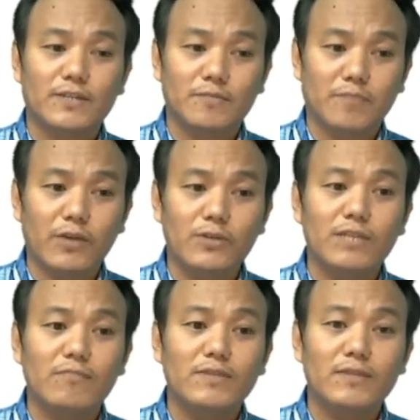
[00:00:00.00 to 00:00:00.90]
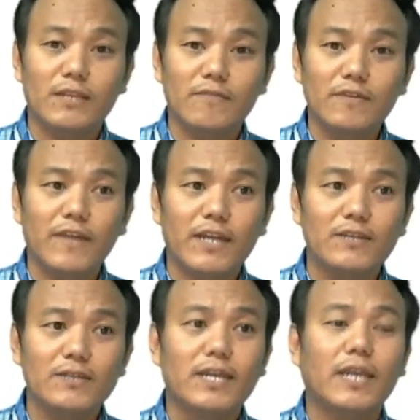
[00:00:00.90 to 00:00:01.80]
Biotic means living
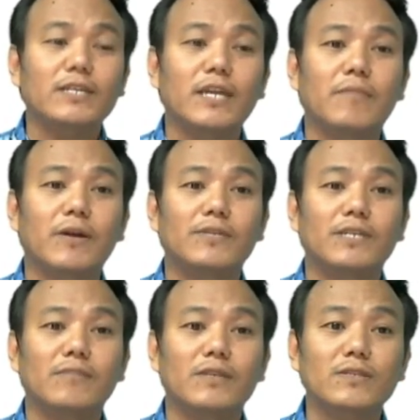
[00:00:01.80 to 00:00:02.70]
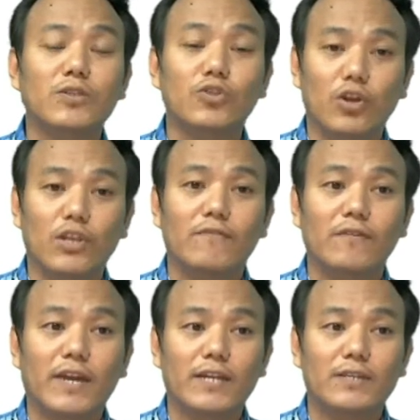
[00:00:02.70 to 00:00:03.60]
factors and abiotic means non-living
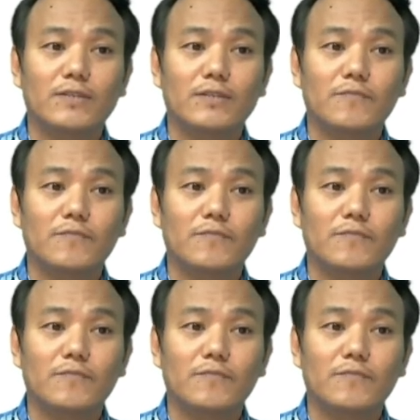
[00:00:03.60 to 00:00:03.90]
factors.